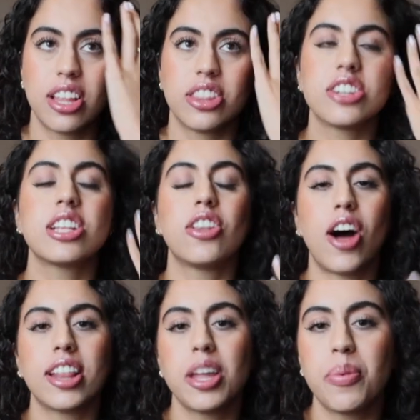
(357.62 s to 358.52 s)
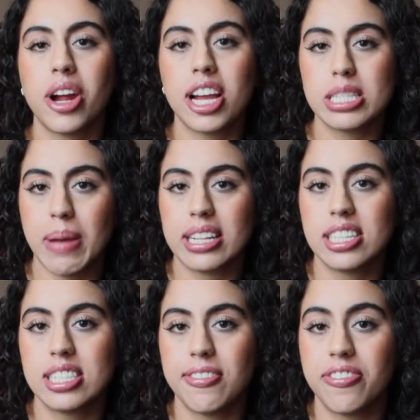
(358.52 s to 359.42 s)
there's a lot that we are
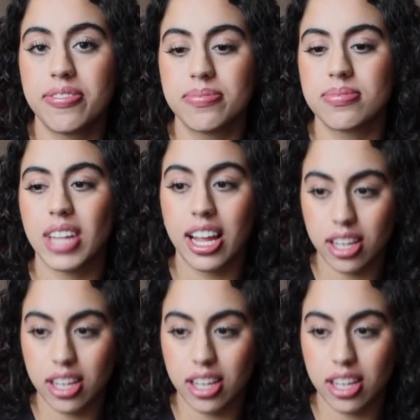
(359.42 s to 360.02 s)
expected to like